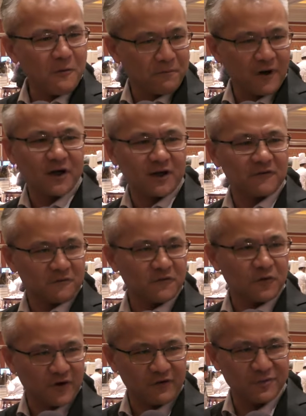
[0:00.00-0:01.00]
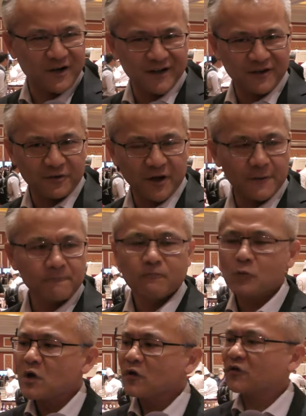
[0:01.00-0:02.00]
product for everybody, right? Yeah.
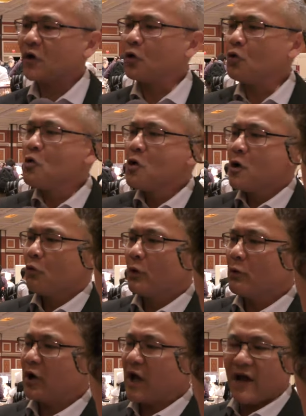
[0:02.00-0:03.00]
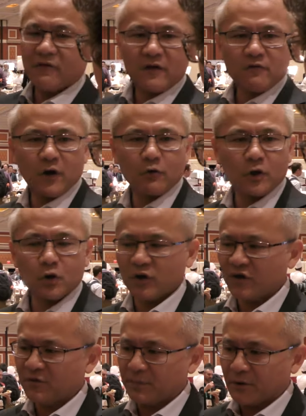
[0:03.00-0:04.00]
yeah. So we want to have a very good
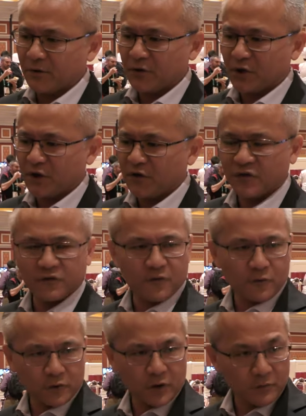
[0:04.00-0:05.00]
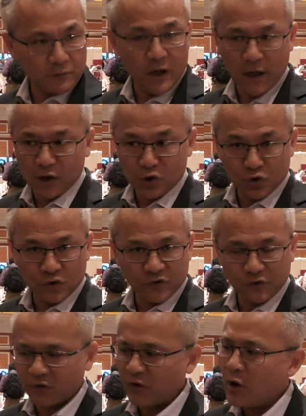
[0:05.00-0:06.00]
experience for the end
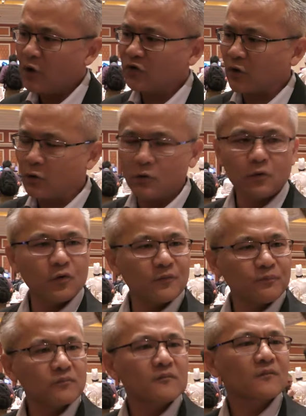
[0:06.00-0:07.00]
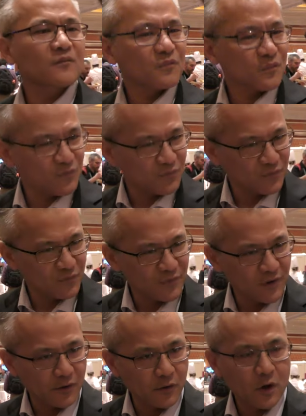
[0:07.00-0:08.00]
users. Retrofit so, would be really
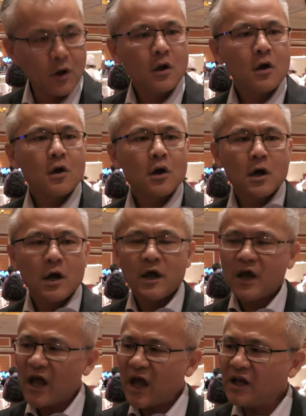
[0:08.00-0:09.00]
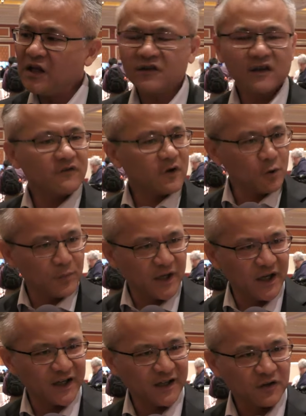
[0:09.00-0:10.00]
problematic, I would think. At least at the very
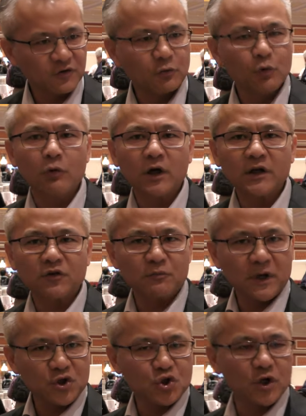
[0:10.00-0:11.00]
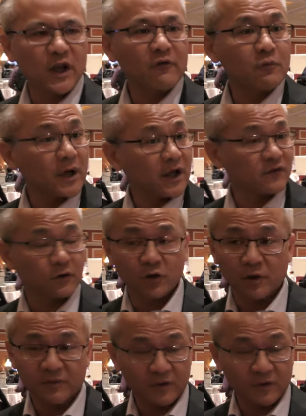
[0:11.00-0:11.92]
beginning. So we wanted to make sure that everybody has a good ex